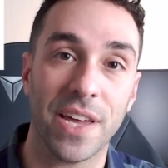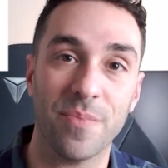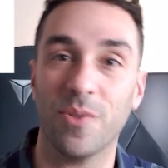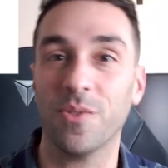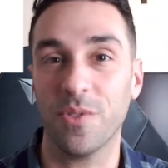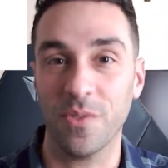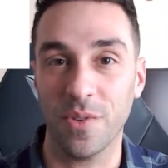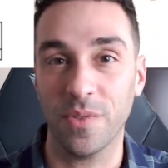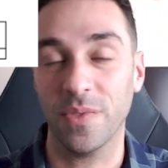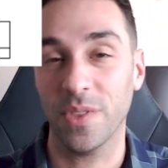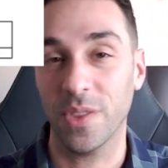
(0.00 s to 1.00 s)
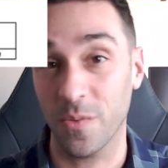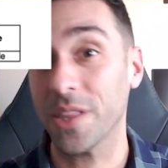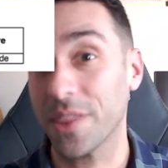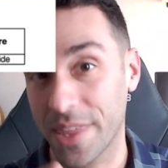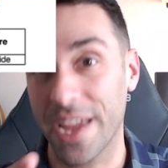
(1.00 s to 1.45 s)
both the, the
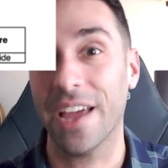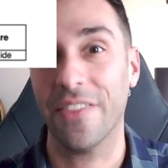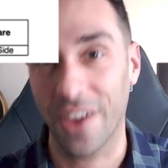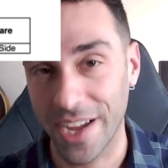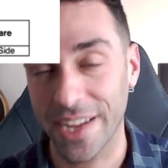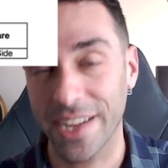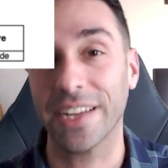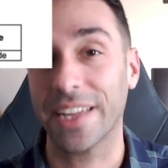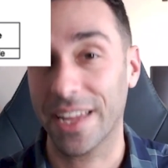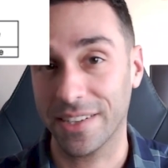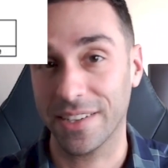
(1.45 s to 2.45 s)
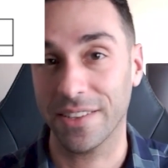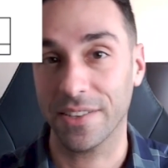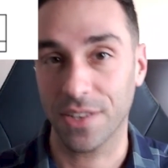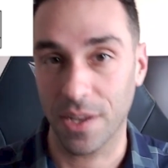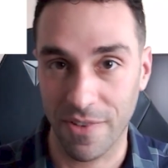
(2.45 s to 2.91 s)
width and the height again to the
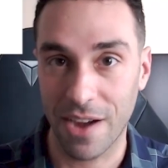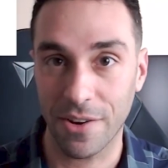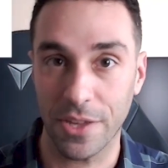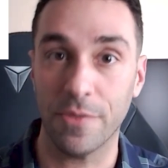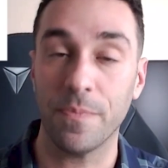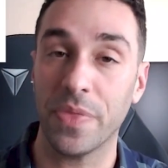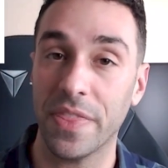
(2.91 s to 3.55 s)
same value.